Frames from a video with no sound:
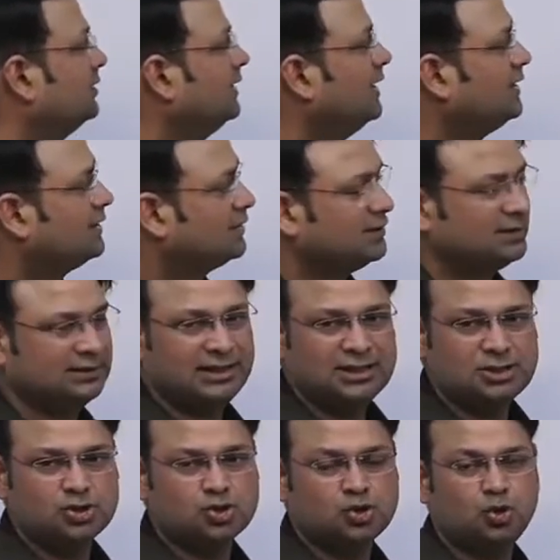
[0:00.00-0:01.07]
that
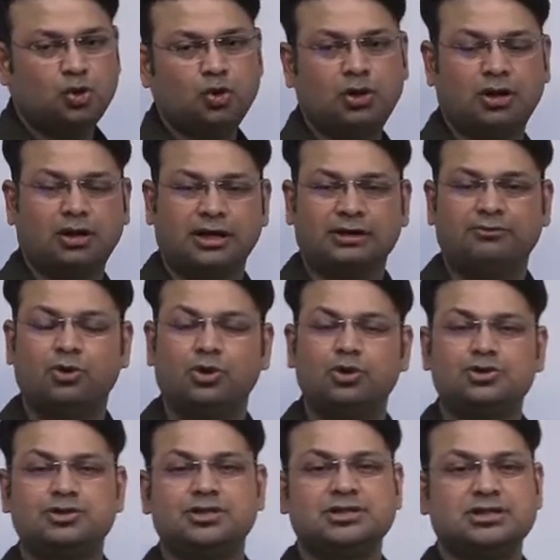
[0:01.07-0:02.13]
this school,
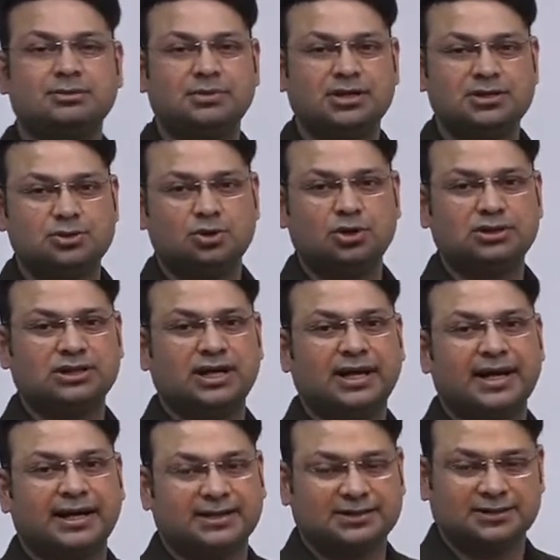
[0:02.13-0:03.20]
evolutionism, is not
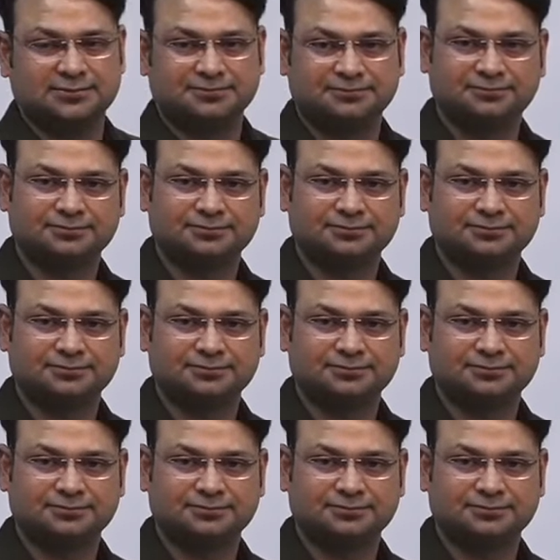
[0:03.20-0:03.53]
correct,